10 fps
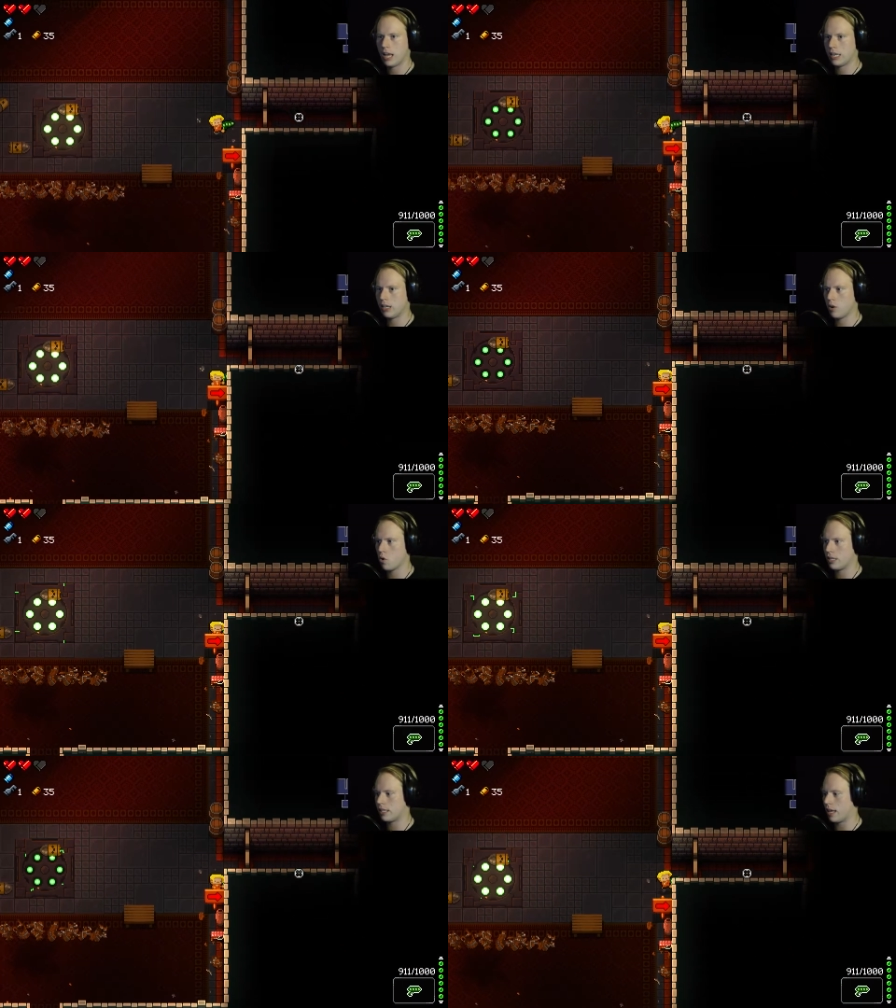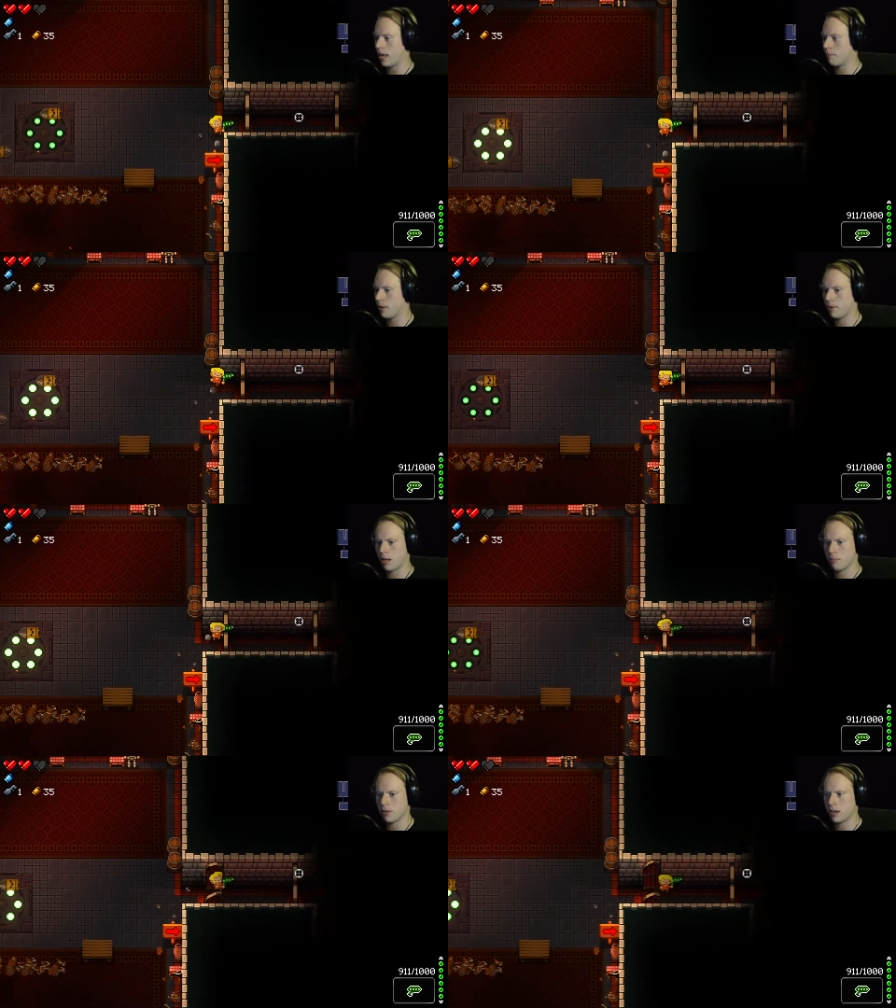I didn't notice that. Maybe
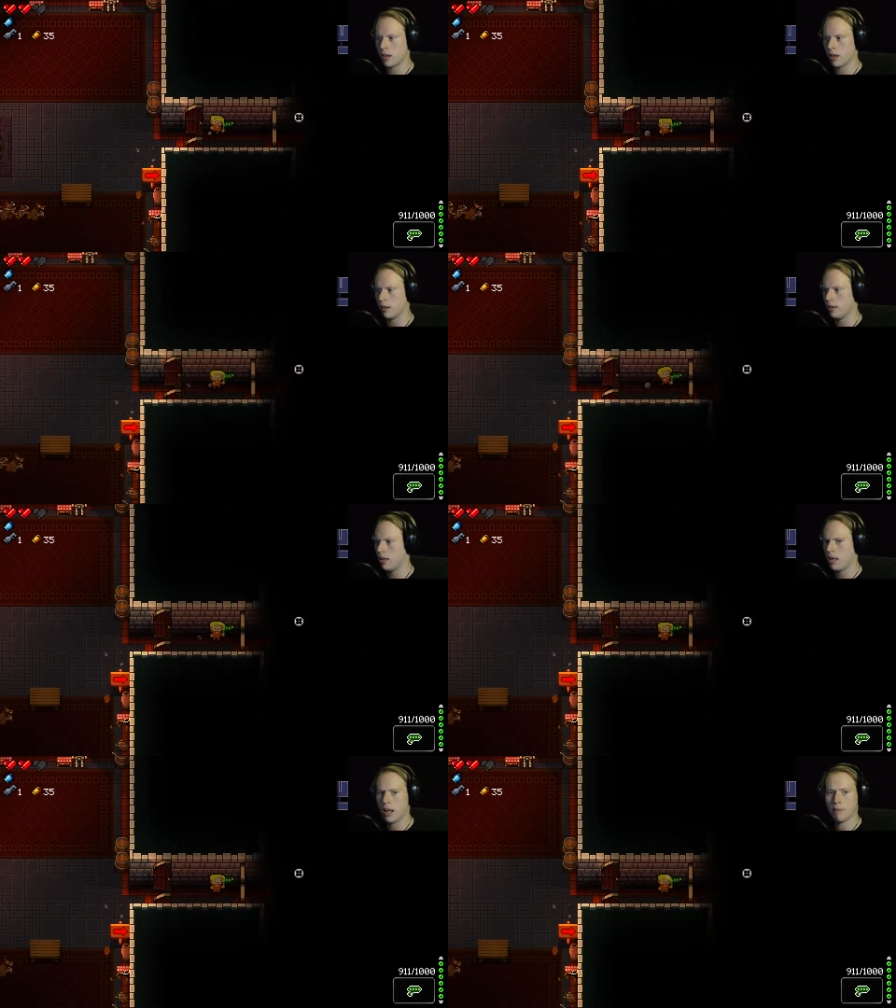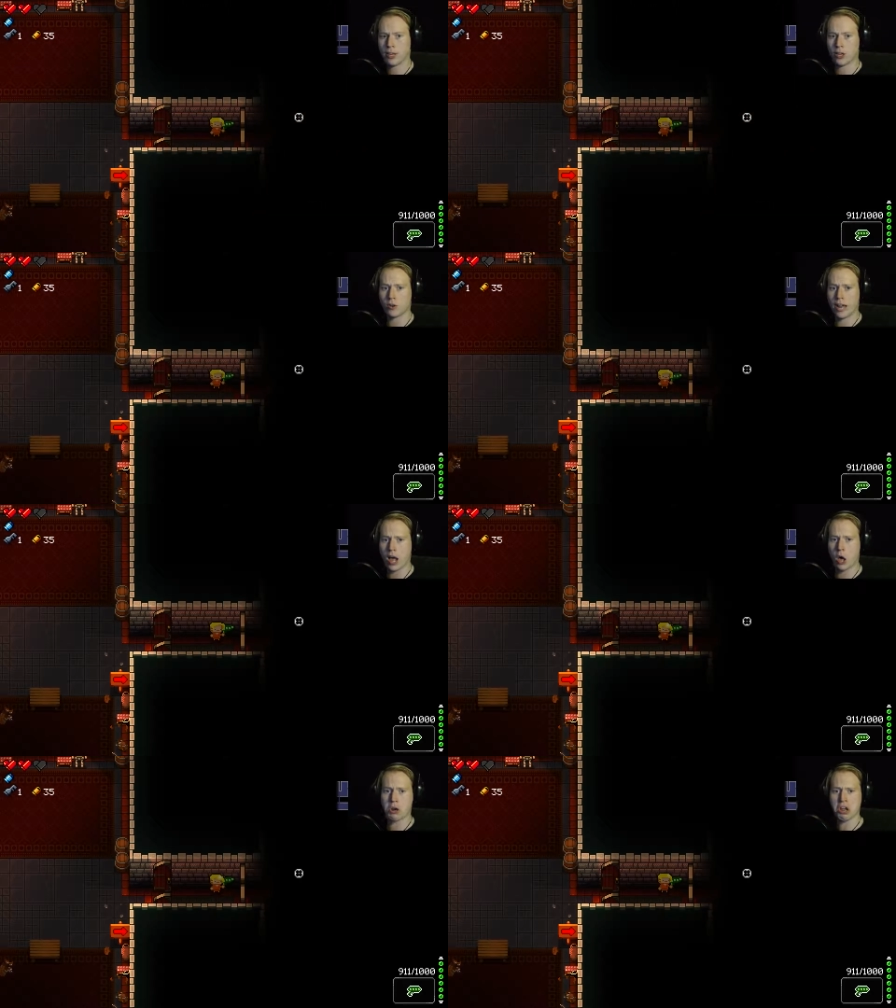I'll put I'm gonna go
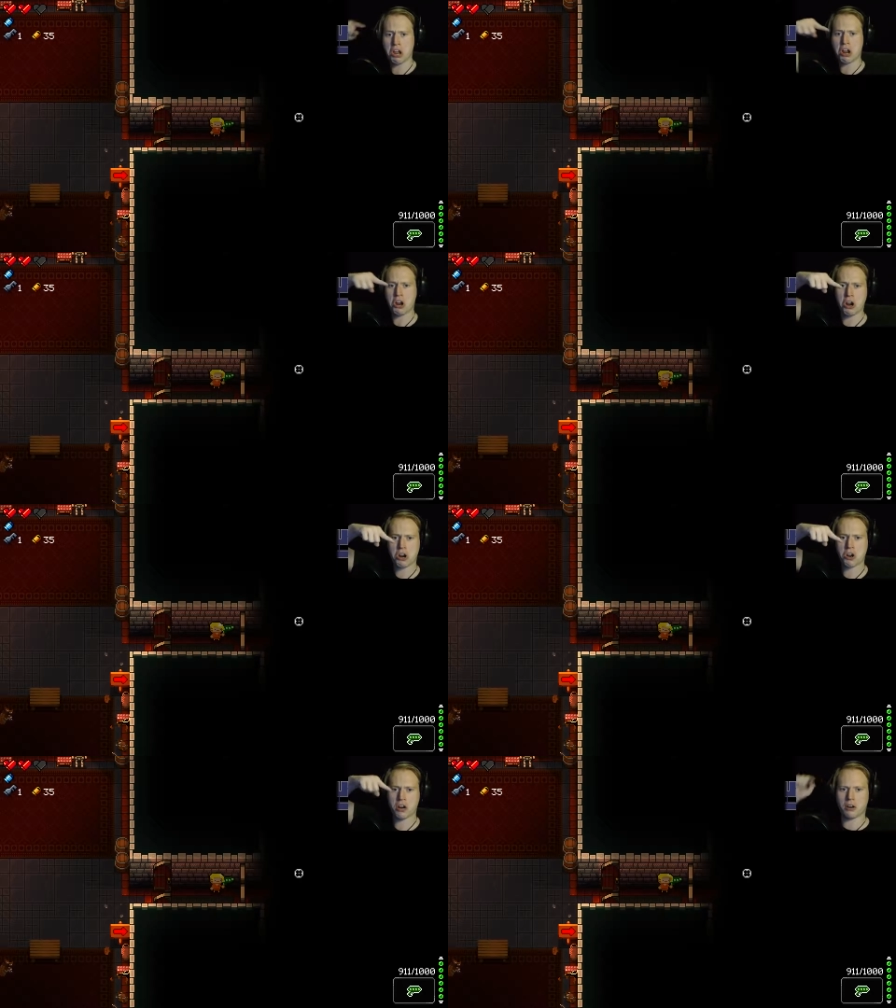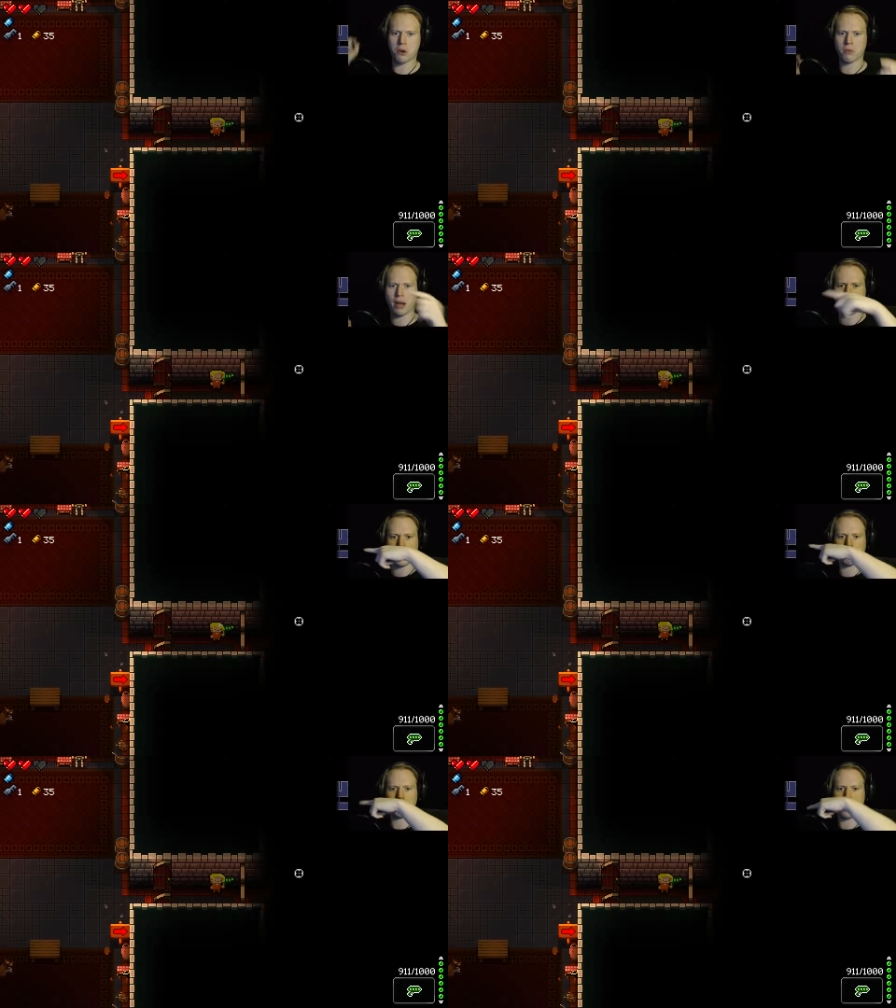down, nope, that way,